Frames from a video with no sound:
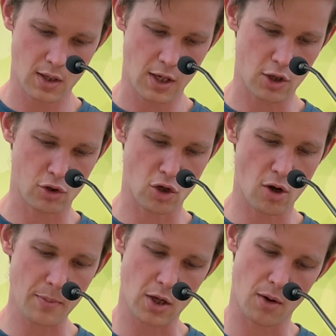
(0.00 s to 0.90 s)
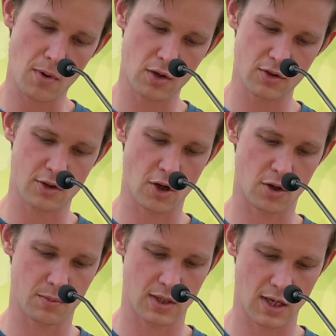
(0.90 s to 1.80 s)
He should not become
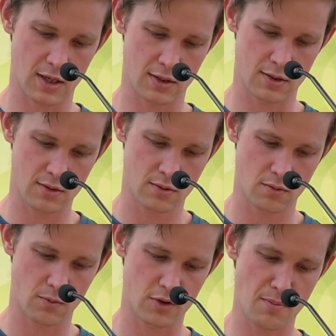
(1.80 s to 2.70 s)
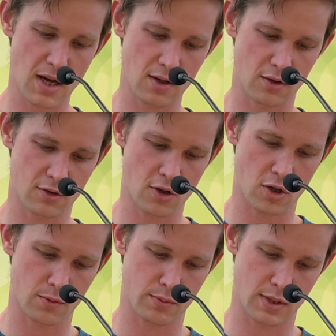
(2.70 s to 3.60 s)
uncircumcised. Was a man
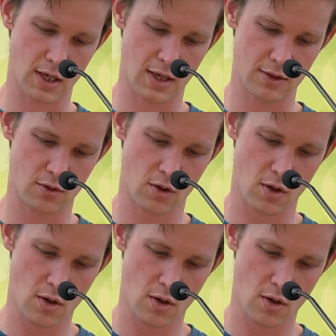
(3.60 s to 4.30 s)
uncircumcised,